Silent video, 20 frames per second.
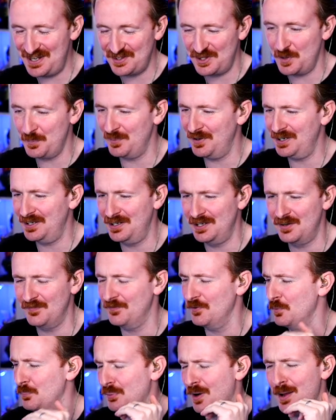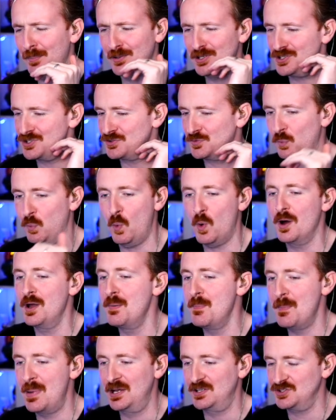They're bringing it in for probably just
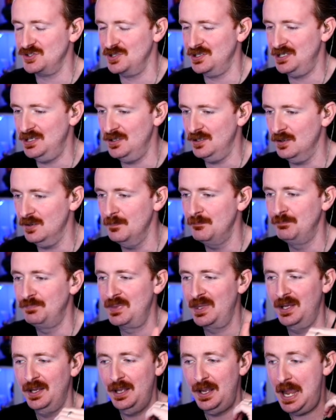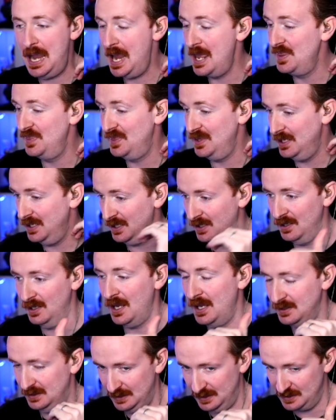one measure here, and then
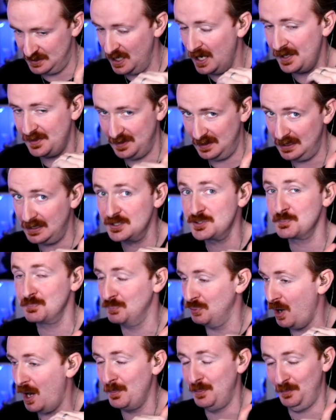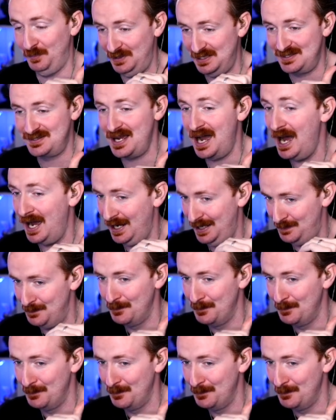I think it's probably time.